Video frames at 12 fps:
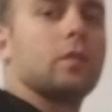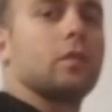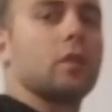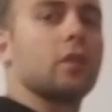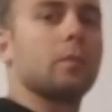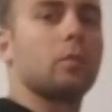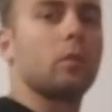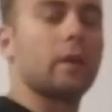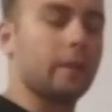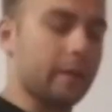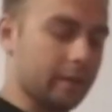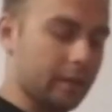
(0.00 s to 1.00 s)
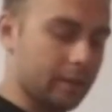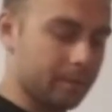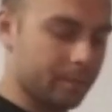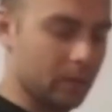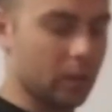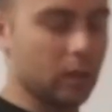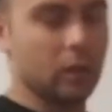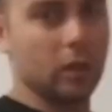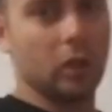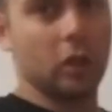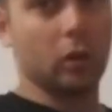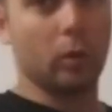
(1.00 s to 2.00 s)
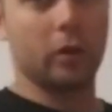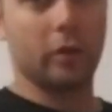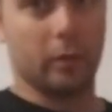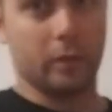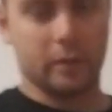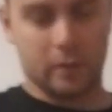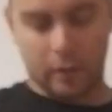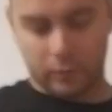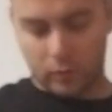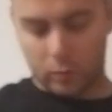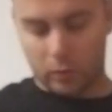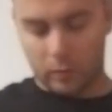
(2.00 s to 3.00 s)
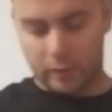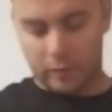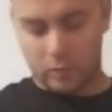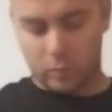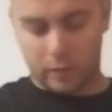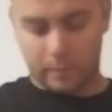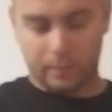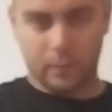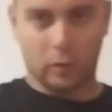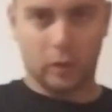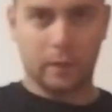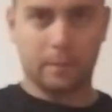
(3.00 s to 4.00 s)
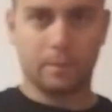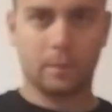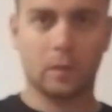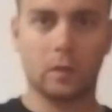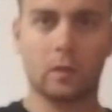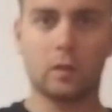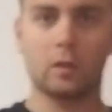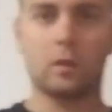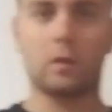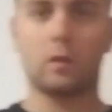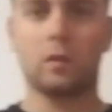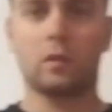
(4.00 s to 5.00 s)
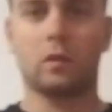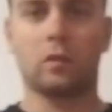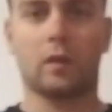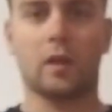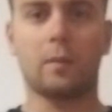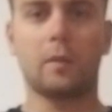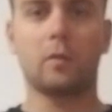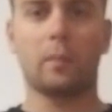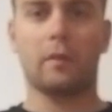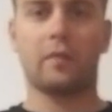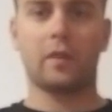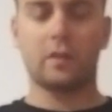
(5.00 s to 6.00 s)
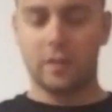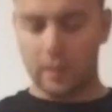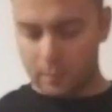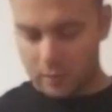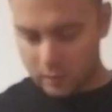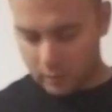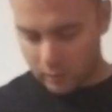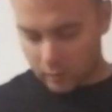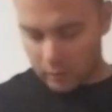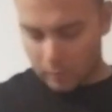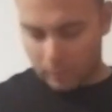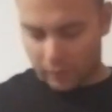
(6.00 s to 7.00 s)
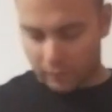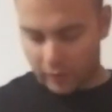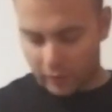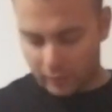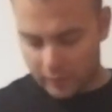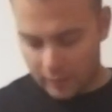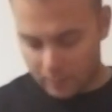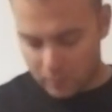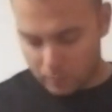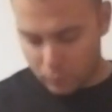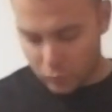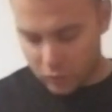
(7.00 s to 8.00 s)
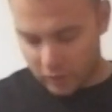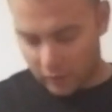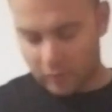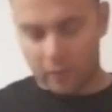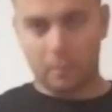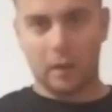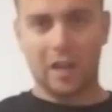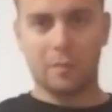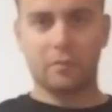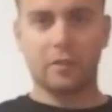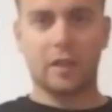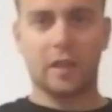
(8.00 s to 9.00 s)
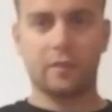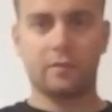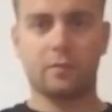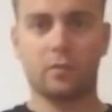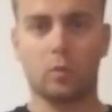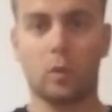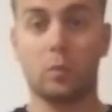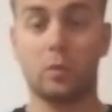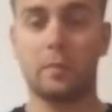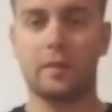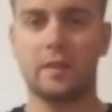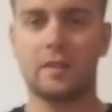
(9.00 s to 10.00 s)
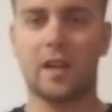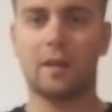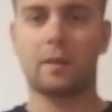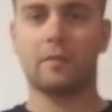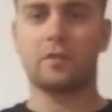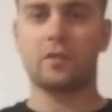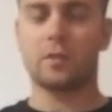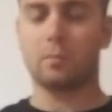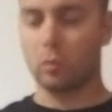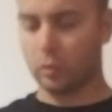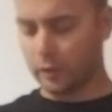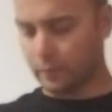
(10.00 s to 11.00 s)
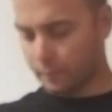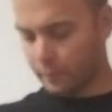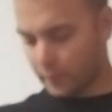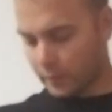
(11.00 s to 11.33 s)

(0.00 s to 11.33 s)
So you deploy it like that. You don't want to do that with this knife. You want to run it this way, okay? So I come into my fingertips. My fingertips push down on the bottom of the knife, or what would be the top after it's deployed.